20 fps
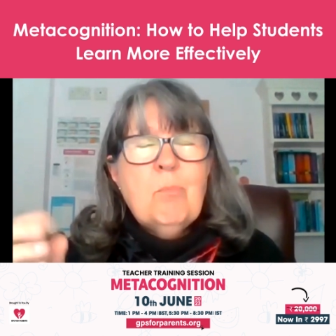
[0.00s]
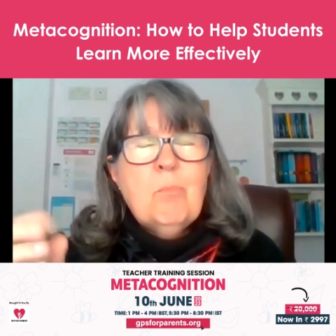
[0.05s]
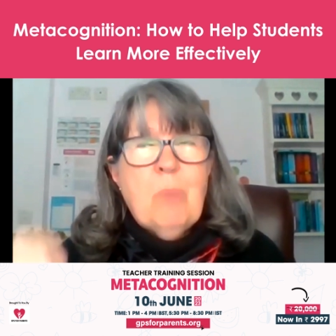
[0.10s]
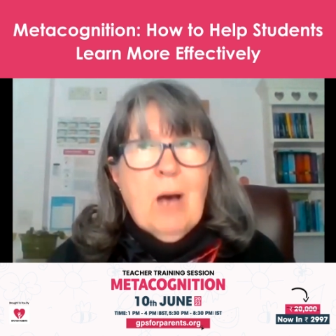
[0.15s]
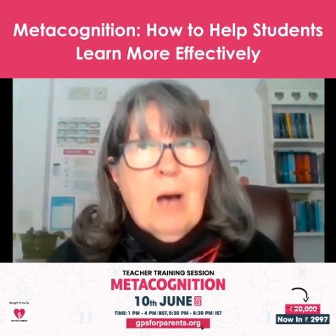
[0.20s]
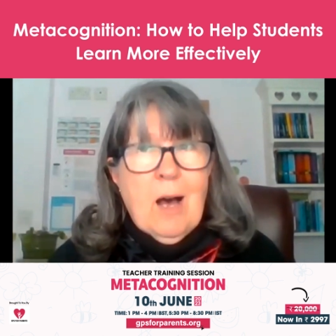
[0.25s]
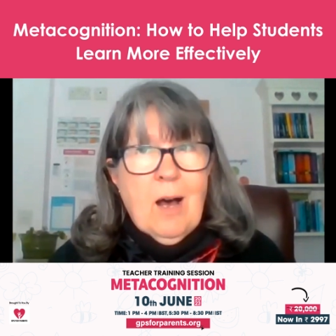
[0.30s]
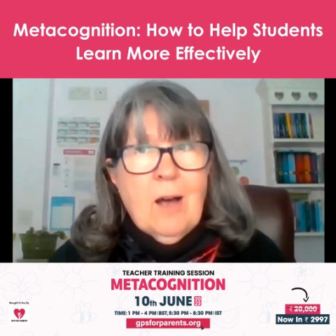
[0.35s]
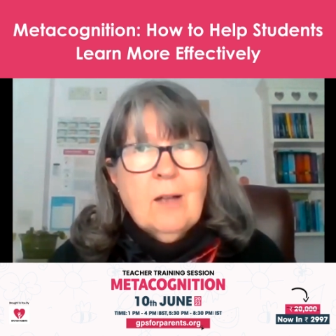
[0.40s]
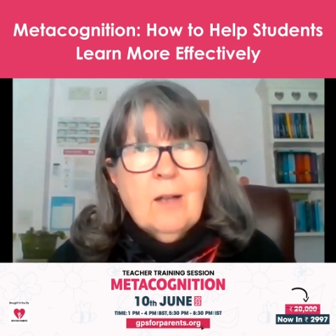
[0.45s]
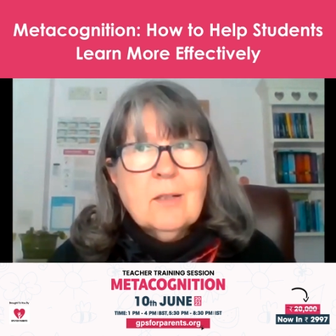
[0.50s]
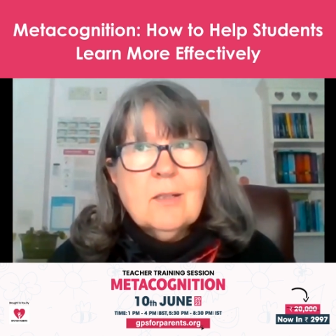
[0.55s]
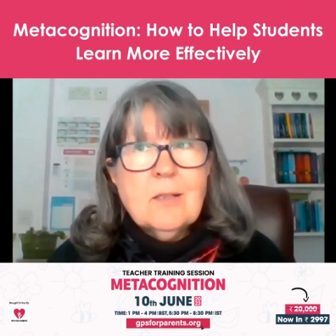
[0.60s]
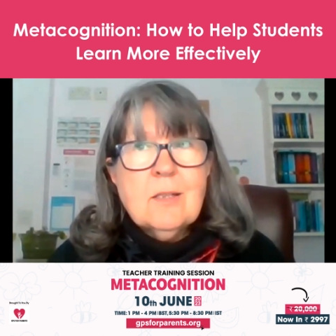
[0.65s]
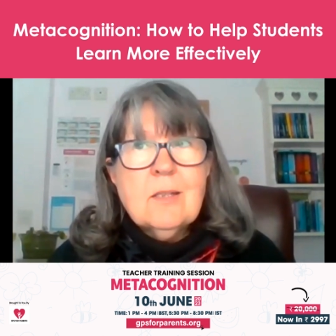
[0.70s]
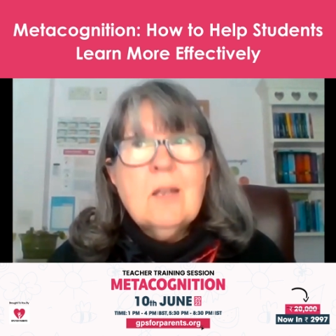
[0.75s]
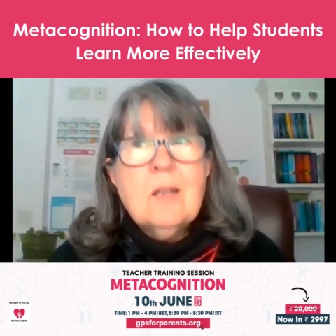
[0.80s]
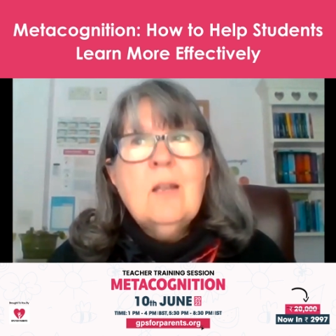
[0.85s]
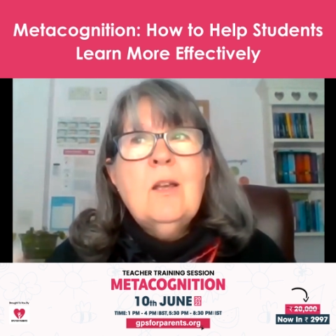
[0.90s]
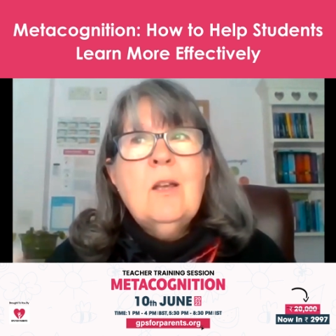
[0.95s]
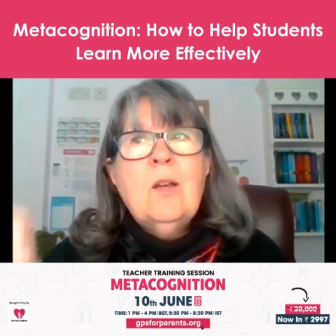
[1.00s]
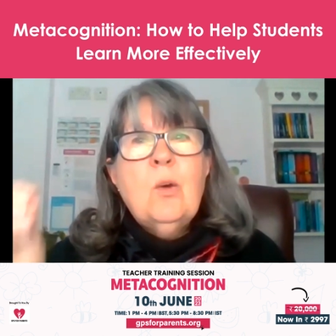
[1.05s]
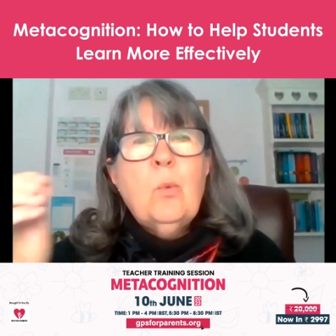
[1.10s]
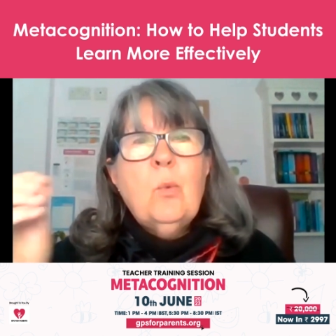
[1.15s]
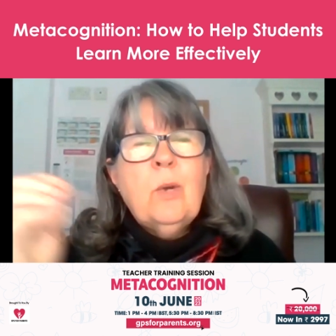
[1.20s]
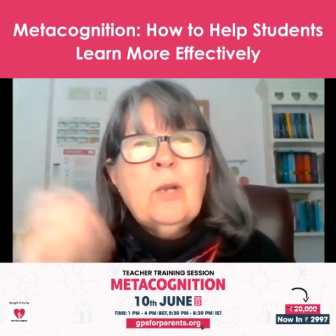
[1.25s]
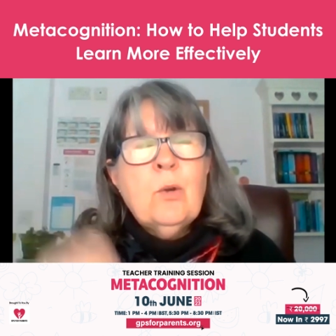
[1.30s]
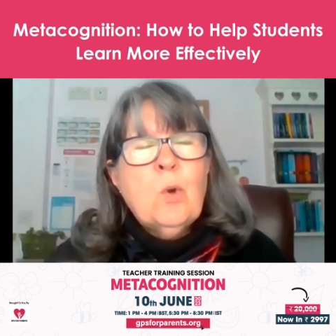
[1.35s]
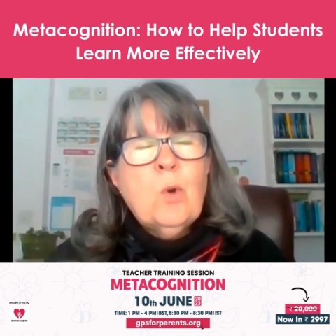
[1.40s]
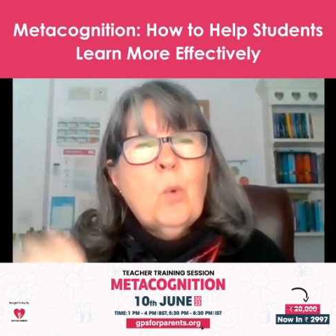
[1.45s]
but
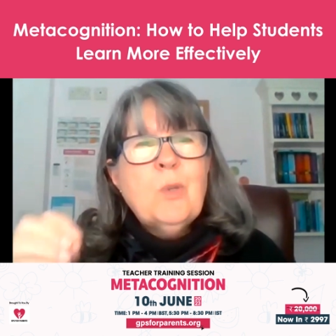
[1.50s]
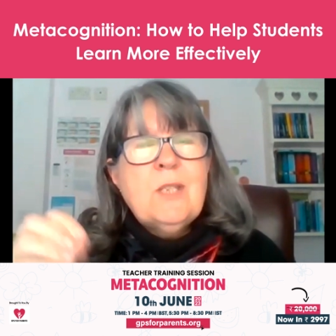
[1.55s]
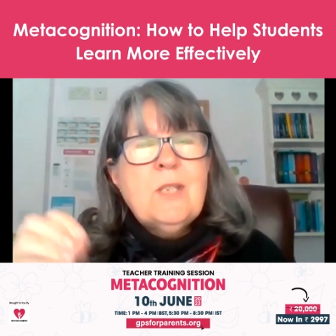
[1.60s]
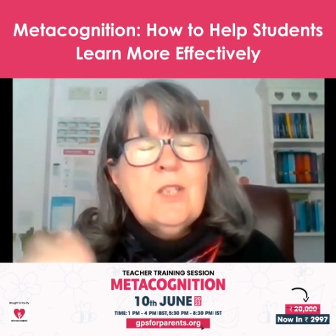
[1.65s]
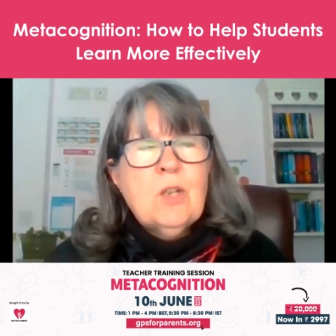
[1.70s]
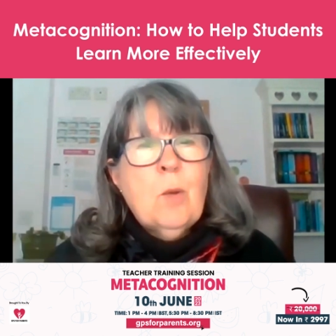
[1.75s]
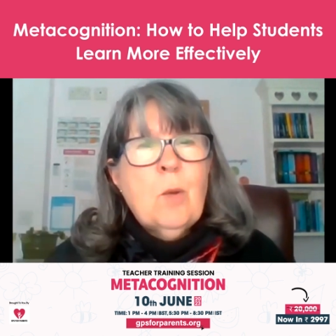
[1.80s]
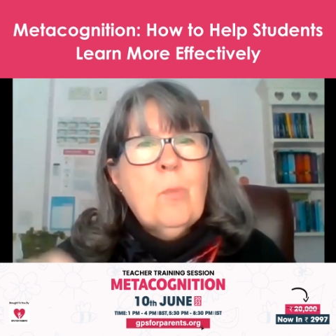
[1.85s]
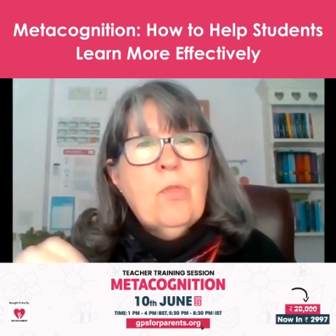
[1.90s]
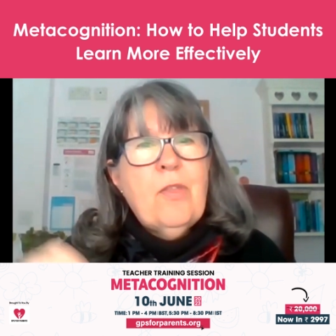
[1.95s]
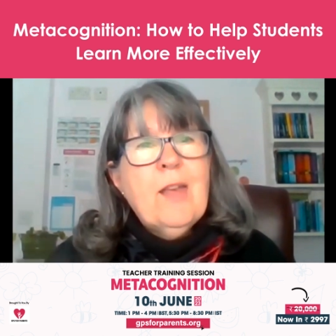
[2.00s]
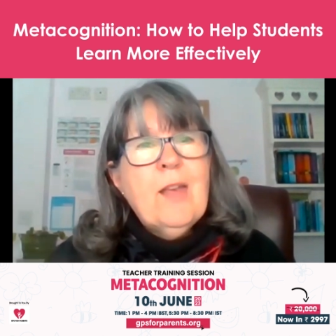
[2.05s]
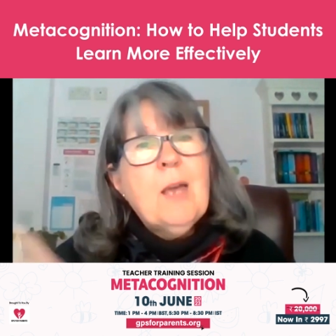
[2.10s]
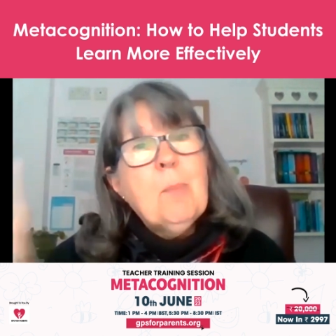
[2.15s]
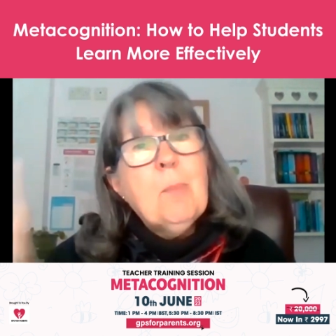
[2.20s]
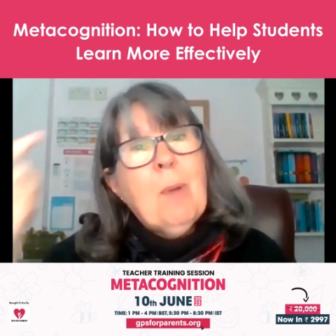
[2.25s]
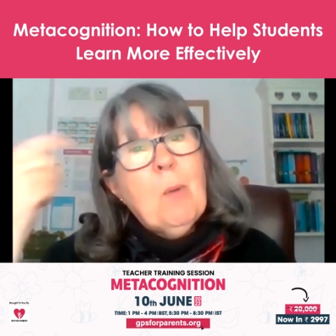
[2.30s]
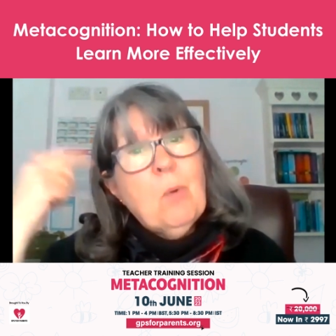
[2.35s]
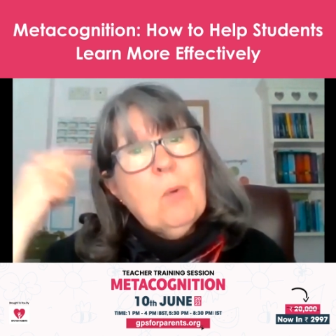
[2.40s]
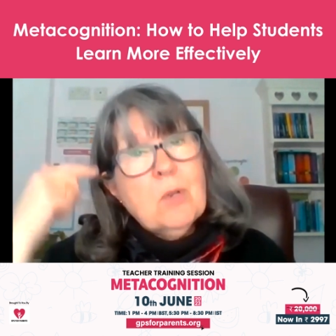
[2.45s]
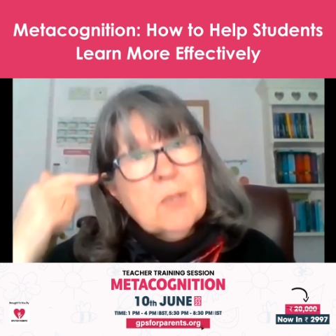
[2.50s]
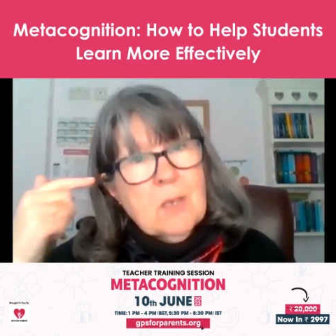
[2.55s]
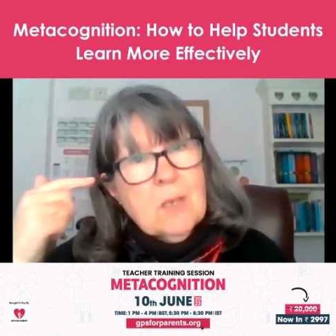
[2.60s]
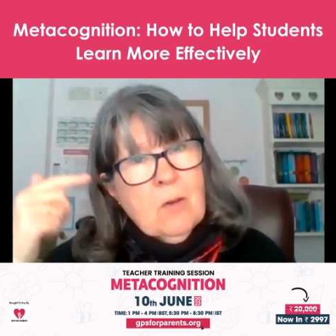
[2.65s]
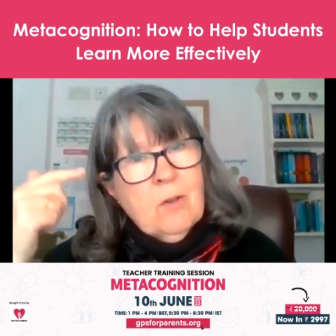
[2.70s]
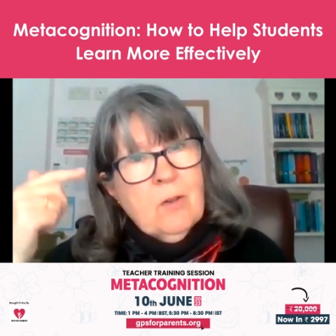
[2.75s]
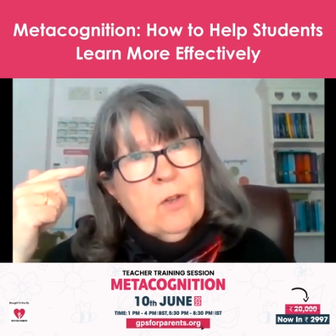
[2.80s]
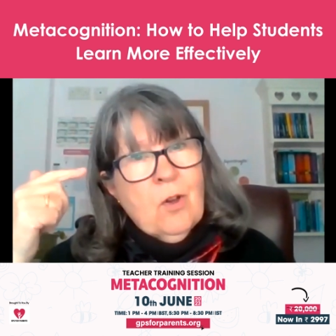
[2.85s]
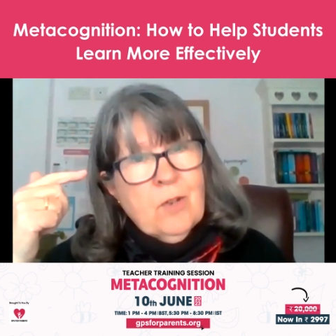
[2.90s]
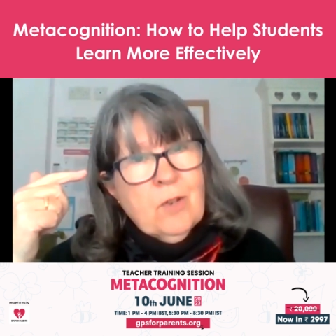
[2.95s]
we don't always stop and think about what's
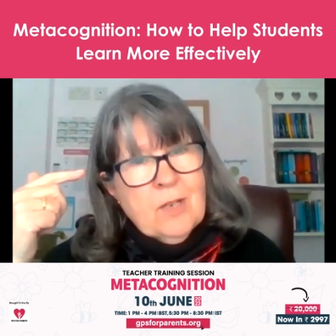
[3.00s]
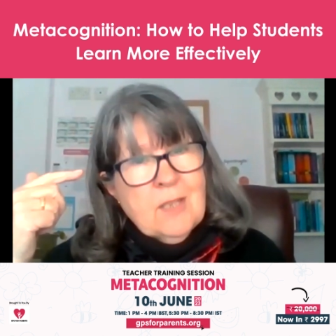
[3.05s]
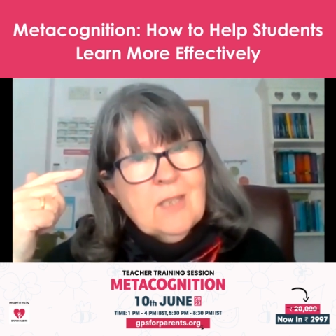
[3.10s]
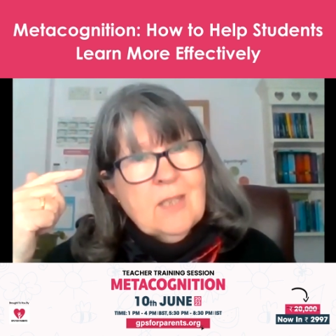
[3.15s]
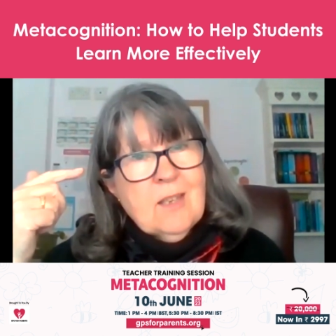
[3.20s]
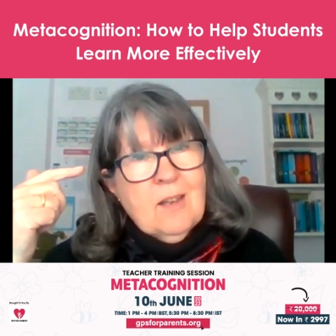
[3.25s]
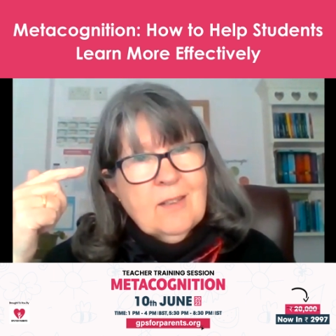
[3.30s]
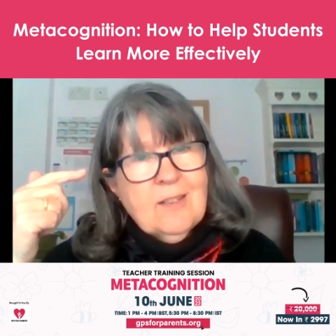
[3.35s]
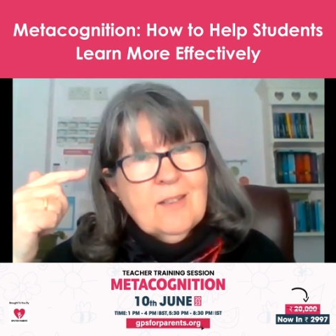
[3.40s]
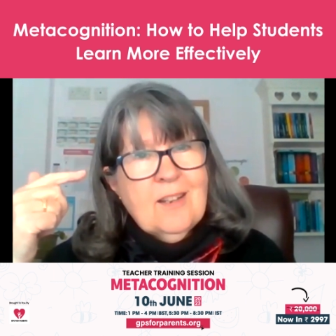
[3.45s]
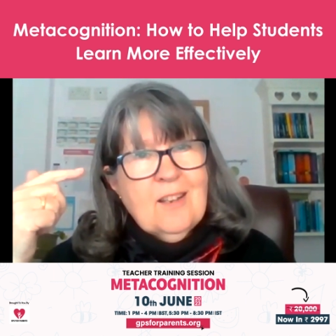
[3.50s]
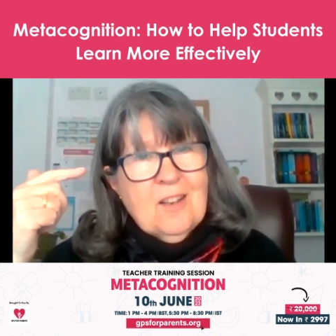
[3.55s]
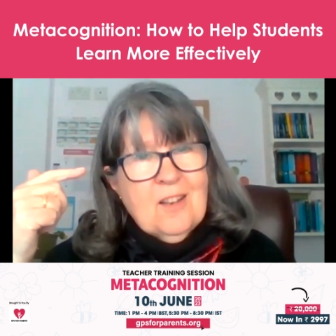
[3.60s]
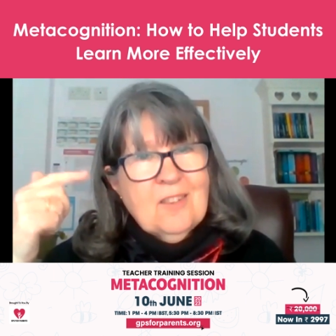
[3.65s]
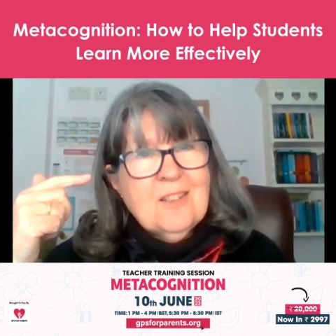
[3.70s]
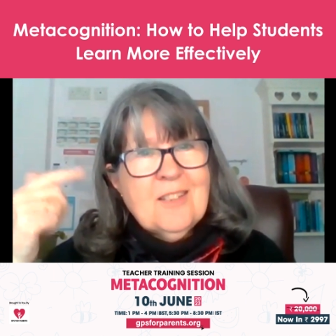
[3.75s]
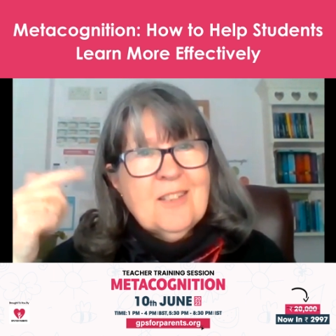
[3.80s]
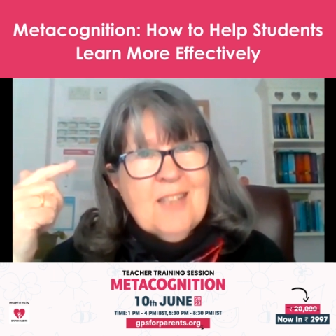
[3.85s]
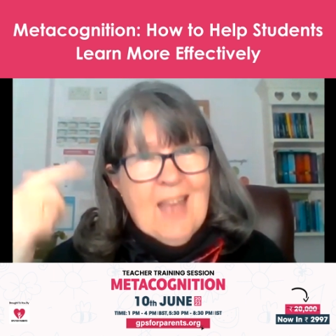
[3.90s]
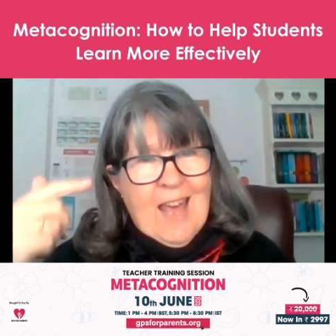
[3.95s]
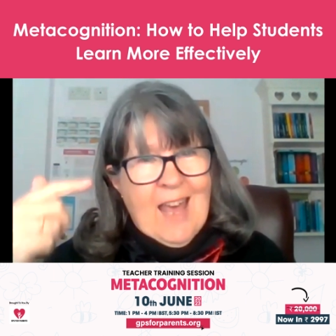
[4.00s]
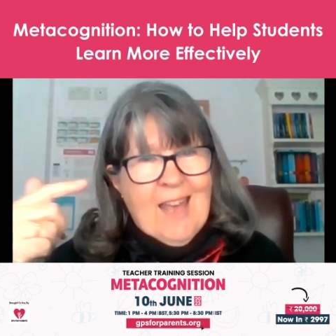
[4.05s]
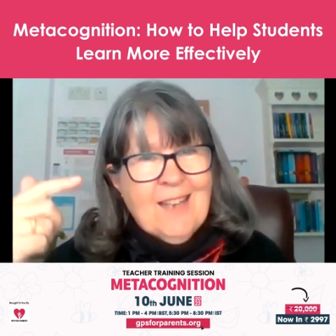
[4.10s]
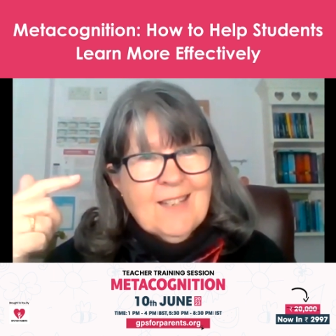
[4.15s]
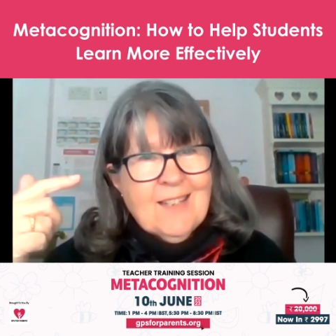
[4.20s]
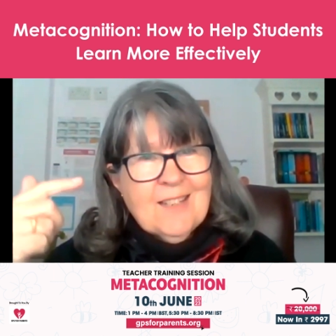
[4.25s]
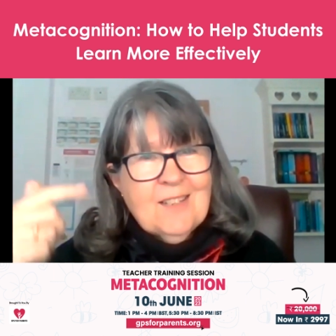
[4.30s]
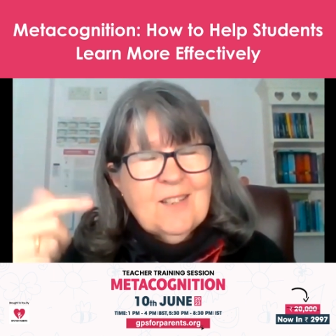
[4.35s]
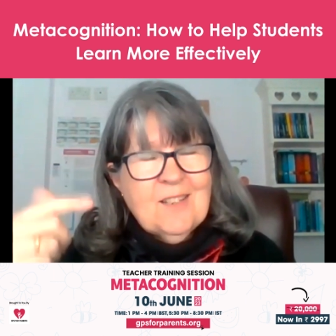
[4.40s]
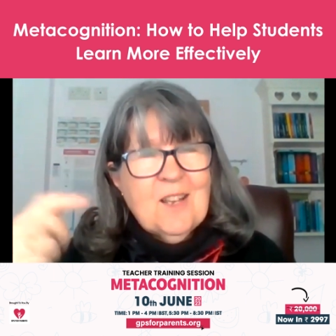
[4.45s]
going on inside the learner's head.